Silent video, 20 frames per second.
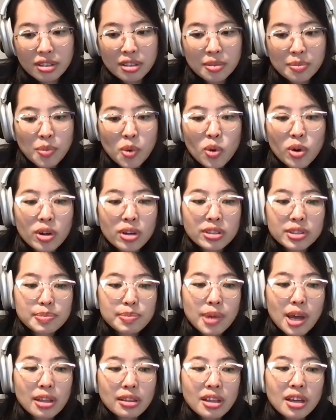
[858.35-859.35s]
more
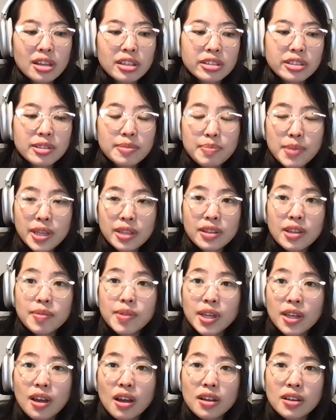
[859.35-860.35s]
spotlight mainly
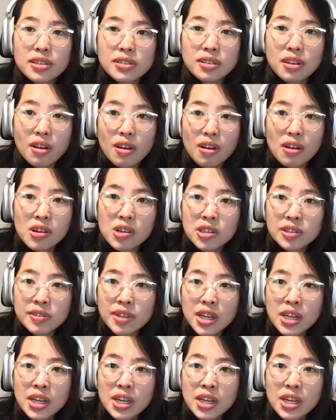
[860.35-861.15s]
because of